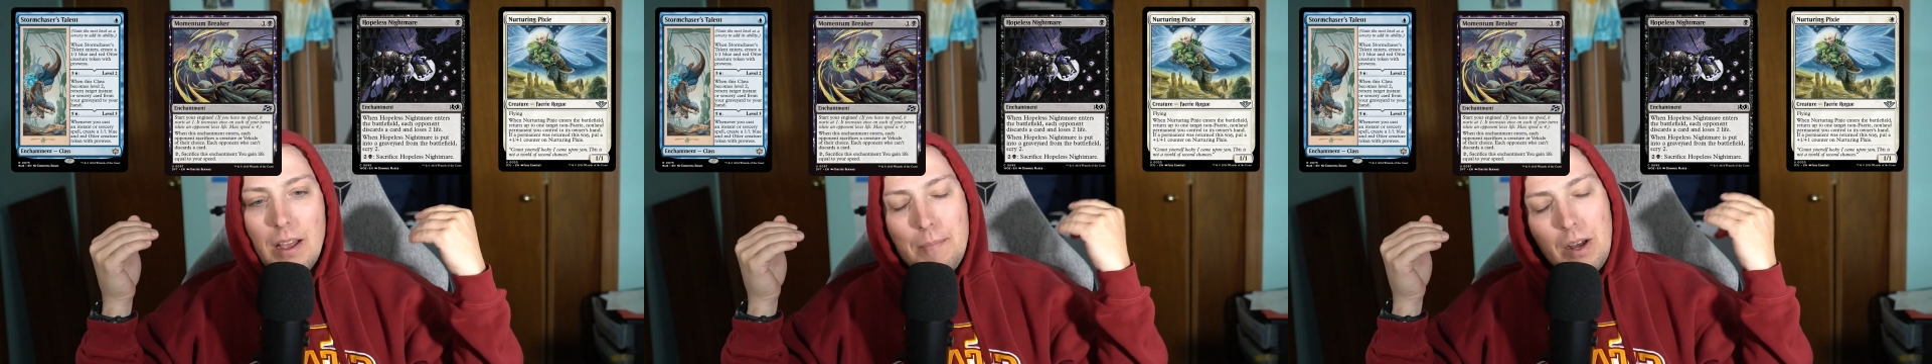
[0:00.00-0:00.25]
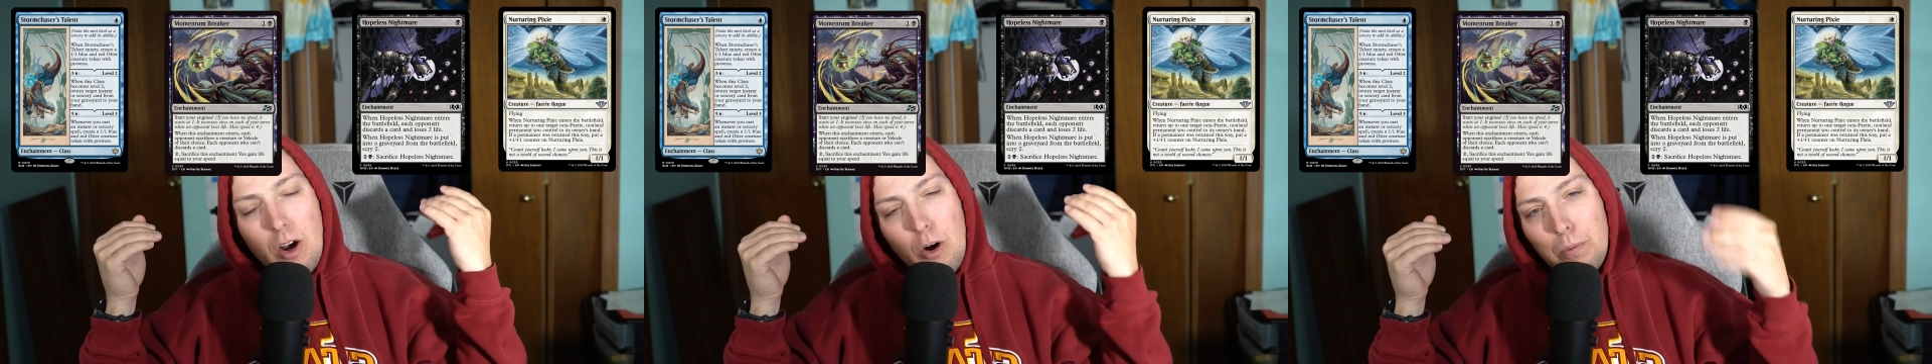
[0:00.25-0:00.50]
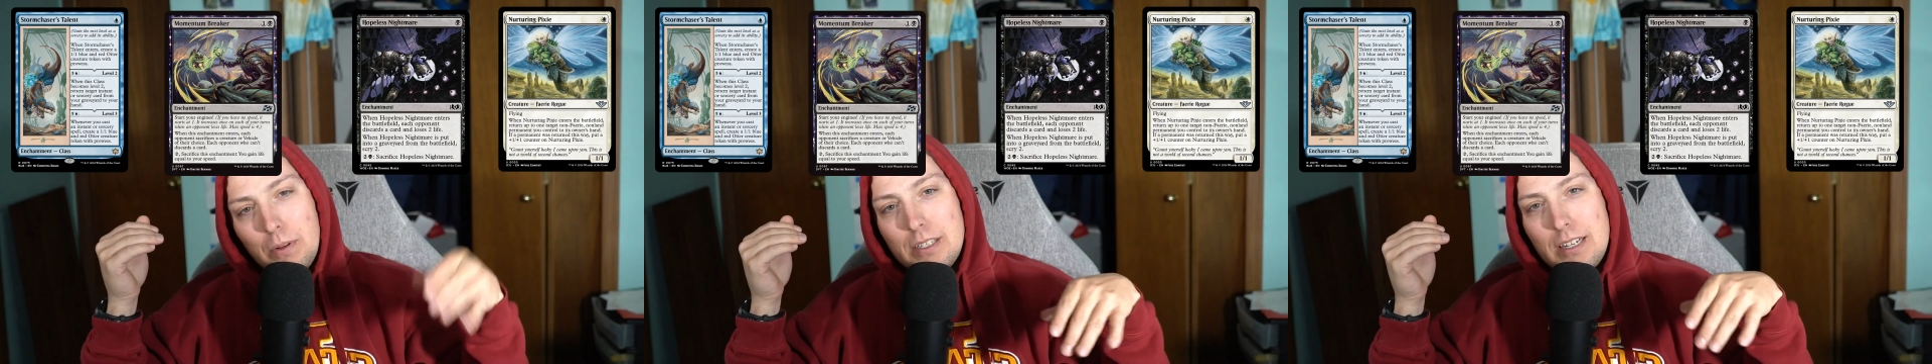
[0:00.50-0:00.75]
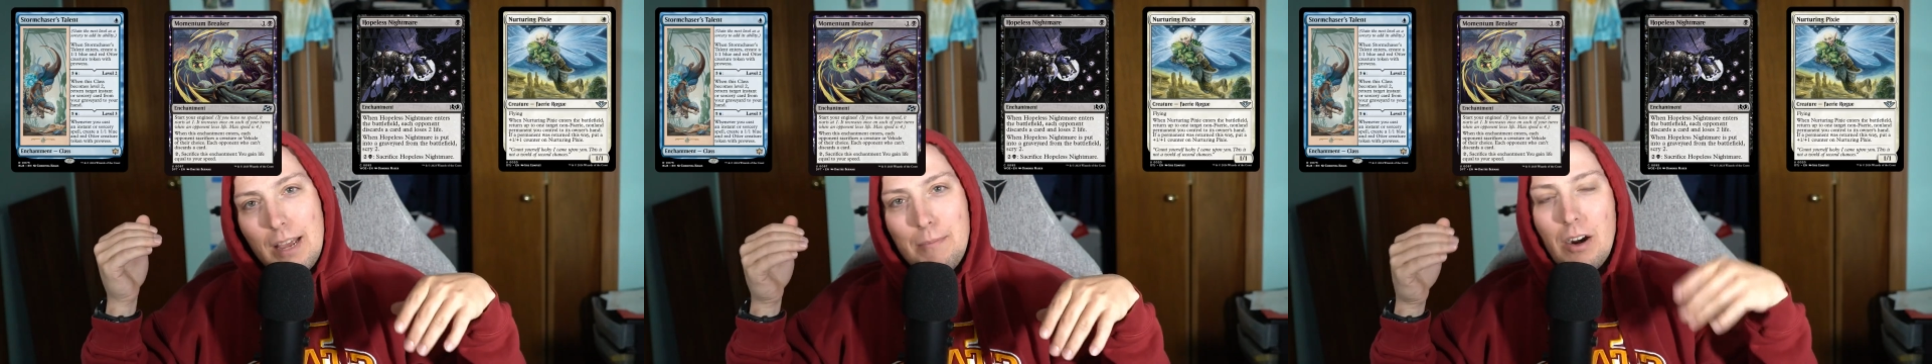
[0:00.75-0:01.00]
But Hopeless
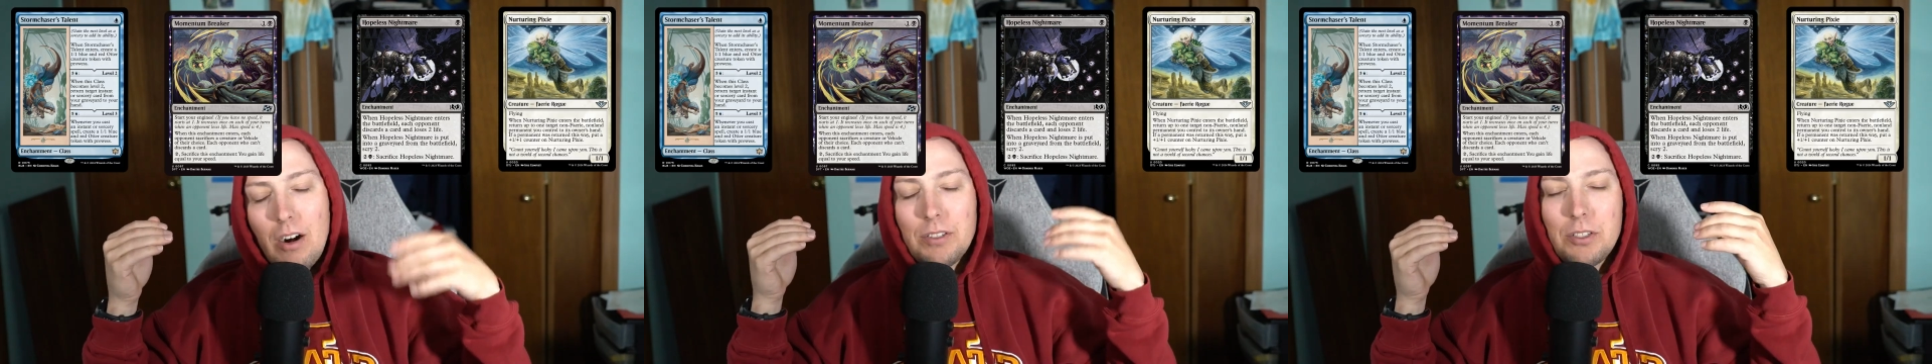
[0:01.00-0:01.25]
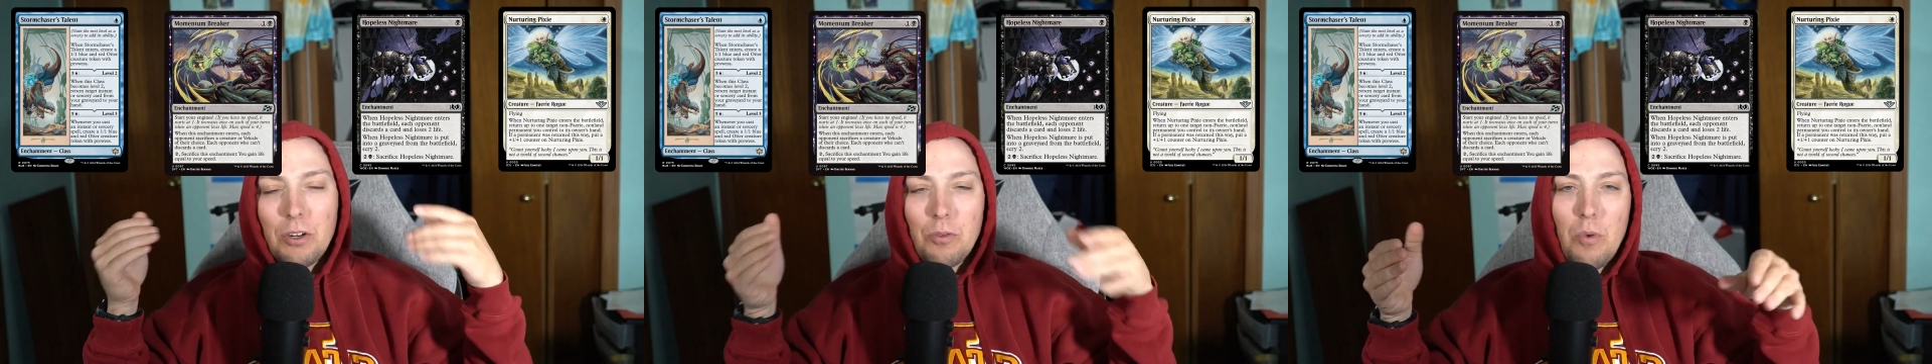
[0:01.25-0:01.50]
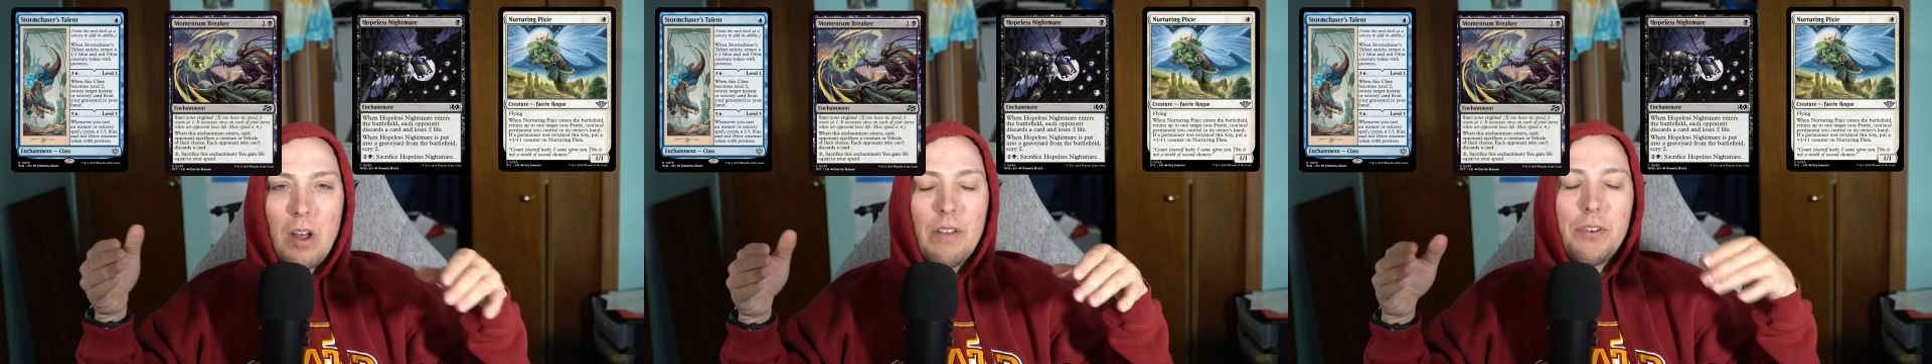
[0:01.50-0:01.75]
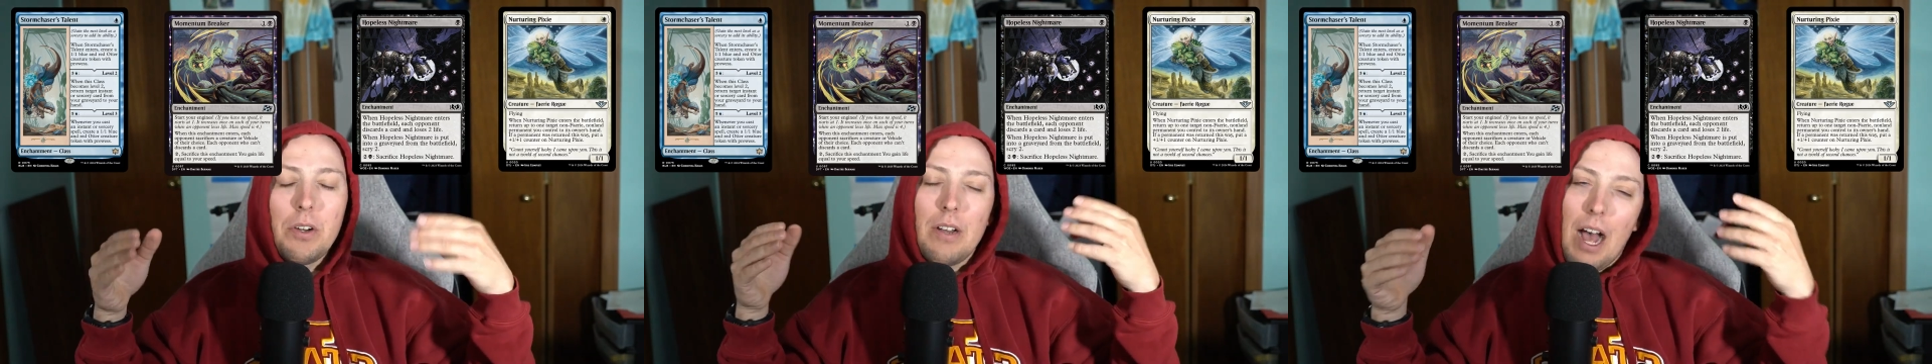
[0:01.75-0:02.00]
Nightmare on turn 1
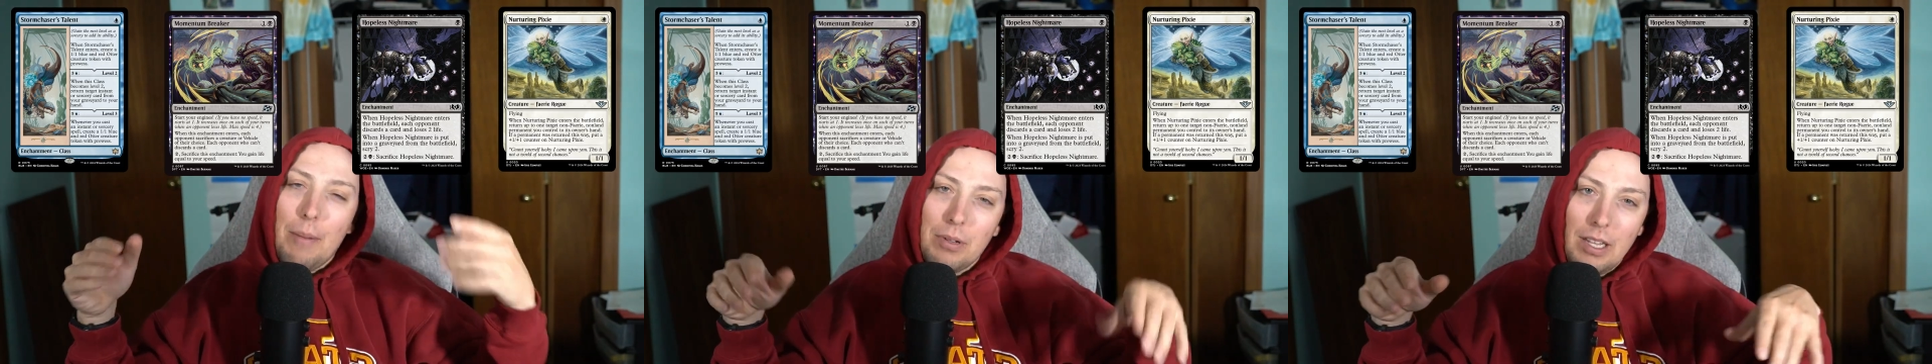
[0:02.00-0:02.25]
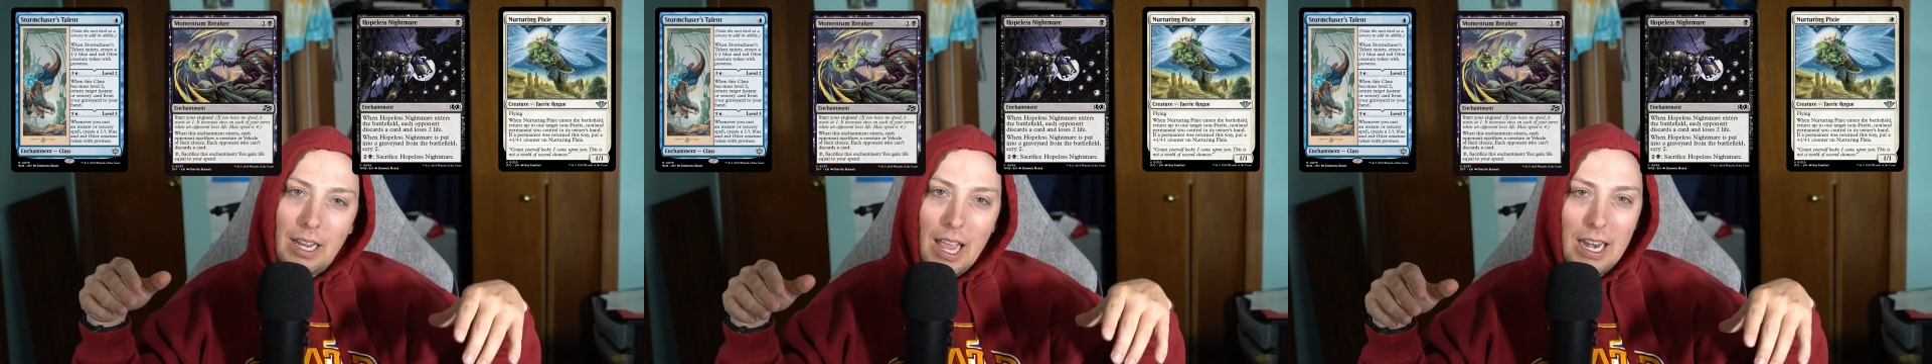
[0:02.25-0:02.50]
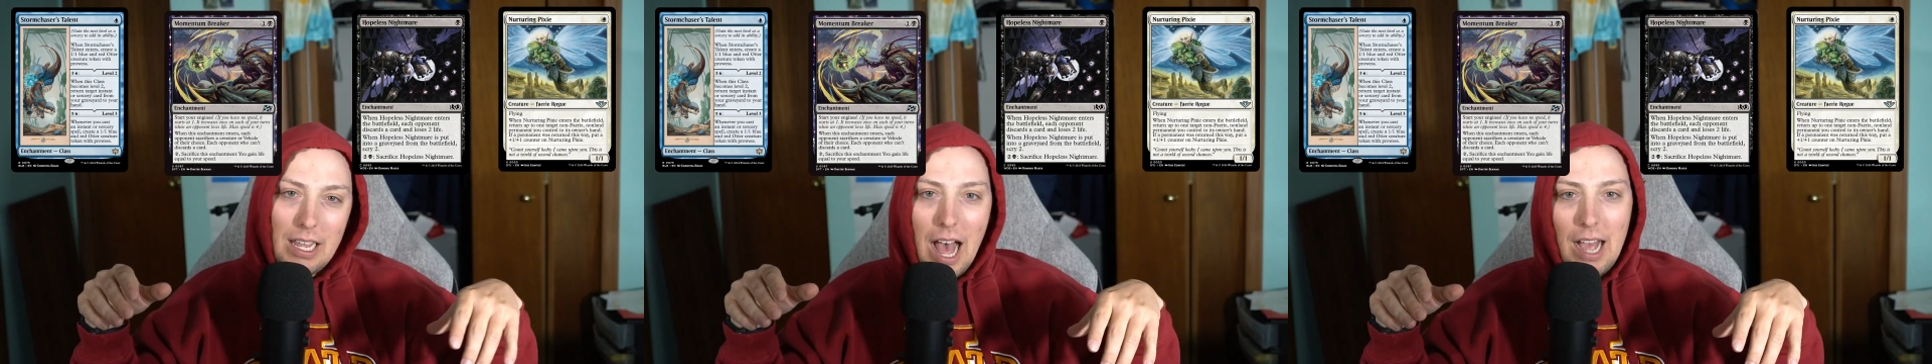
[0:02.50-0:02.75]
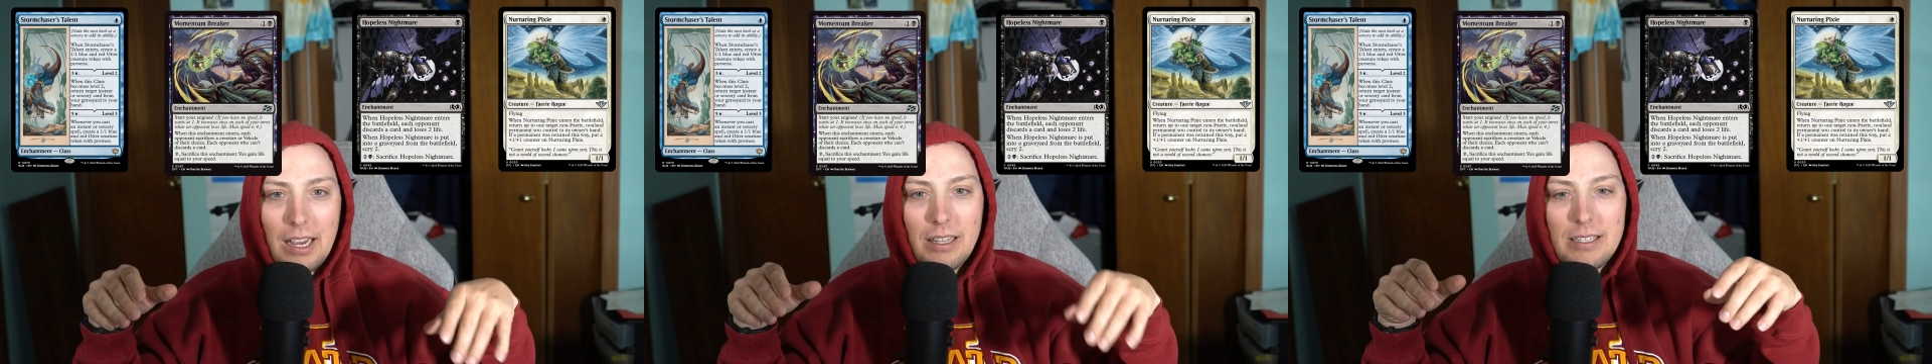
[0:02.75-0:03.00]
if you're not playing any
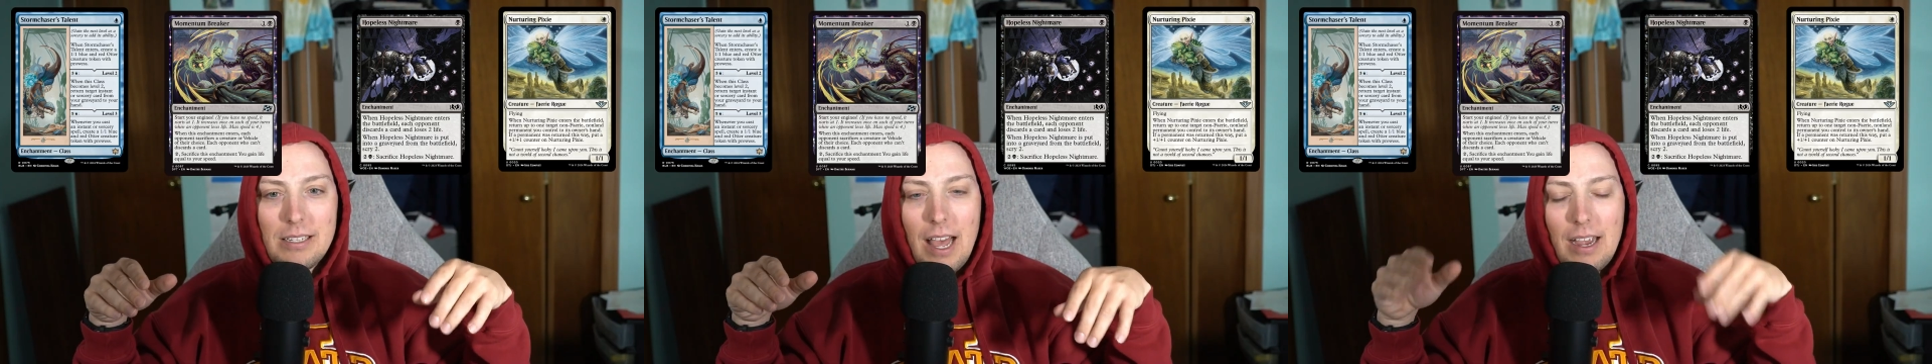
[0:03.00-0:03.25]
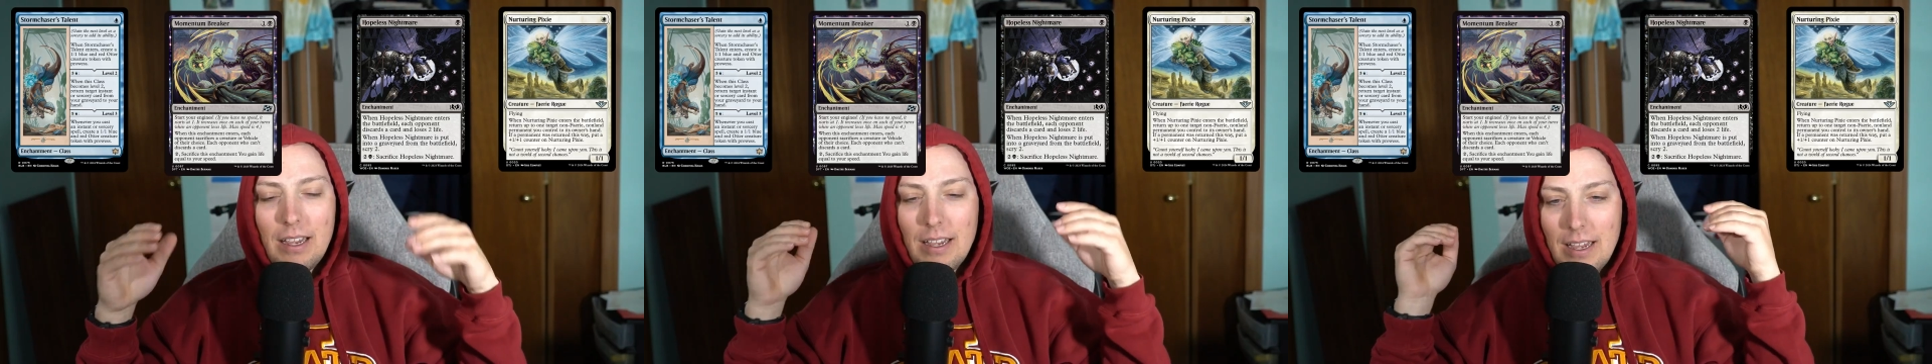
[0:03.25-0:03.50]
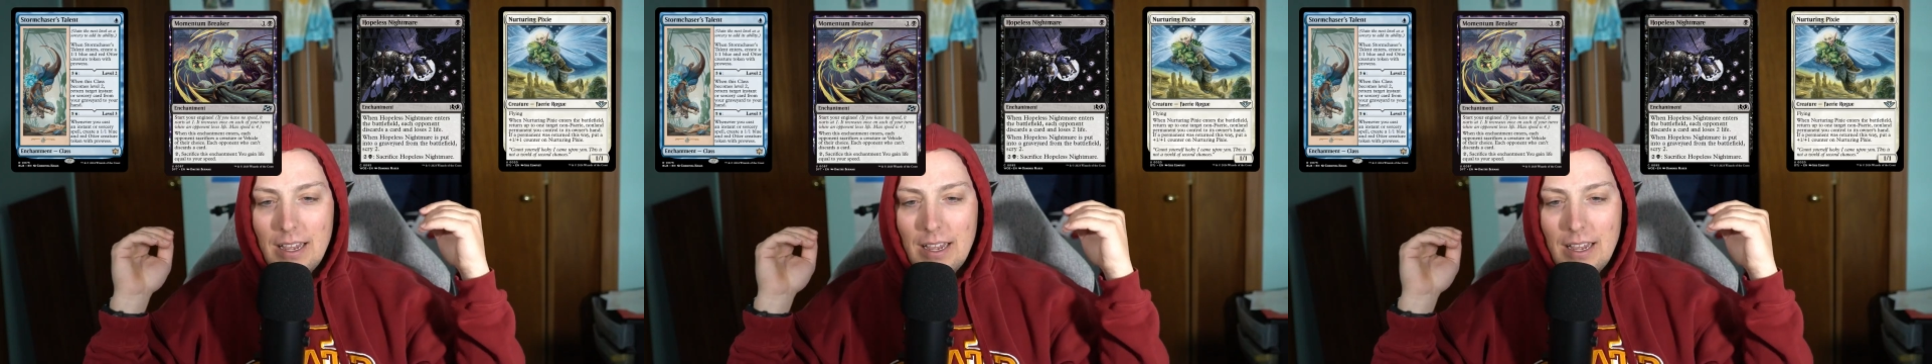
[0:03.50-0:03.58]
Oculus deck